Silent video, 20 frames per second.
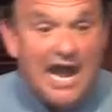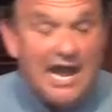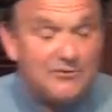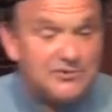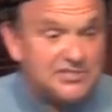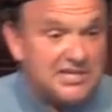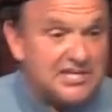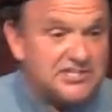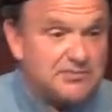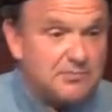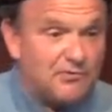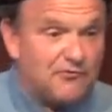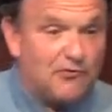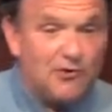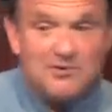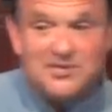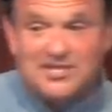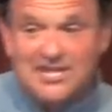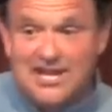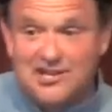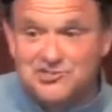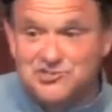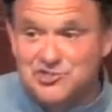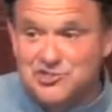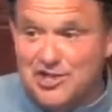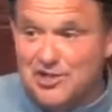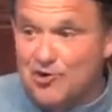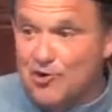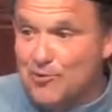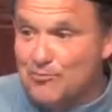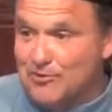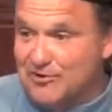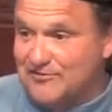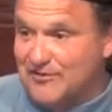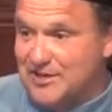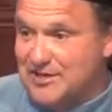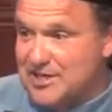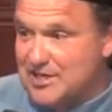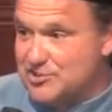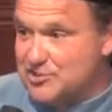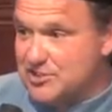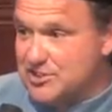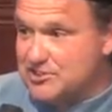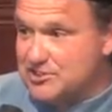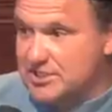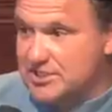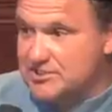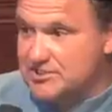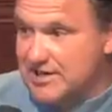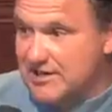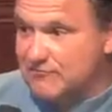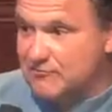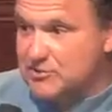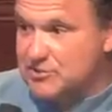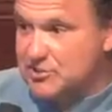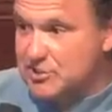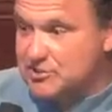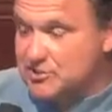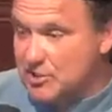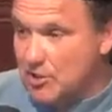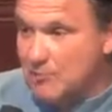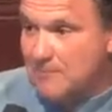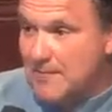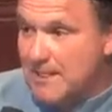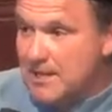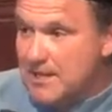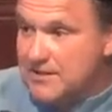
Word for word: I was asked to perform at the Allison Taylor Holbrook Foundation in, in San Francisco.